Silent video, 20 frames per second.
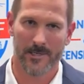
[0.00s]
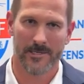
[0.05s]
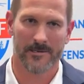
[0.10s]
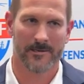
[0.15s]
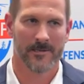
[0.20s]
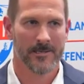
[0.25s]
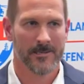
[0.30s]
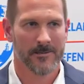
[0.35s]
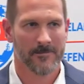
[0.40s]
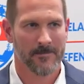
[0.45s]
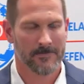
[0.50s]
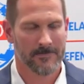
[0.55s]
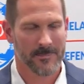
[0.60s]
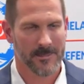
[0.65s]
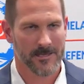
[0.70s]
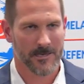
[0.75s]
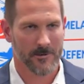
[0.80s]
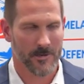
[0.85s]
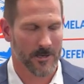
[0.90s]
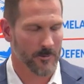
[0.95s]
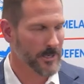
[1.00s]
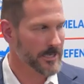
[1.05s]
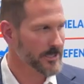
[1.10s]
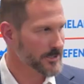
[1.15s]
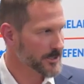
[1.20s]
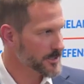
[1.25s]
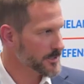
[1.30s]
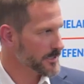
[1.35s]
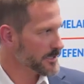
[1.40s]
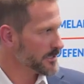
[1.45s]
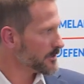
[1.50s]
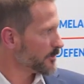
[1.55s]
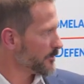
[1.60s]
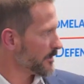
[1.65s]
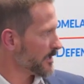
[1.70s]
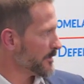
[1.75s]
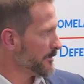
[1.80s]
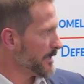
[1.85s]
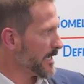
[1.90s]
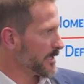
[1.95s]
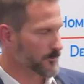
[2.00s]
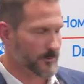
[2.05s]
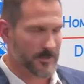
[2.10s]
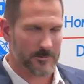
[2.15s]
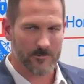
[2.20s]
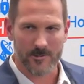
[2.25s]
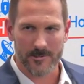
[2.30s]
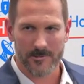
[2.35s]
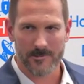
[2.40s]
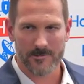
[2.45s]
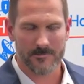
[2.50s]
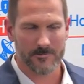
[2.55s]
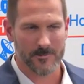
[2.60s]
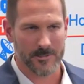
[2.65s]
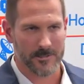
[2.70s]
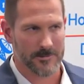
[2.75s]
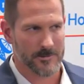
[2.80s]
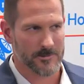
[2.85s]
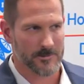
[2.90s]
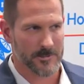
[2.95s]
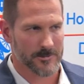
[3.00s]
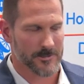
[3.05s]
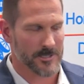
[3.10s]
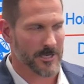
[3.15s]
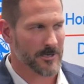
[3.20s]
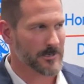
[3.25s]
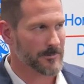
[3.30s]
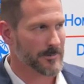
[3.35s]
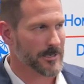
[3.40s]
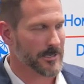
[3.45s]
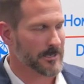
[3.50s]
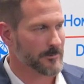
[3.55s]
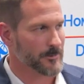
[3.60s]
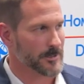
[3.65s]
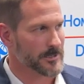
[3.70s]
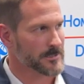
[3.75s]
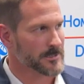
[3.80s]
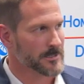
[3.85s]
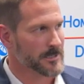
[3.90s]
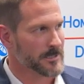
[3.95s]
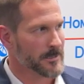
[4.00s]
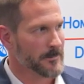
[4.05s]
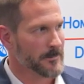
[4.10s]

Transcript: But I want to just sort of come back to what she was talking about. It was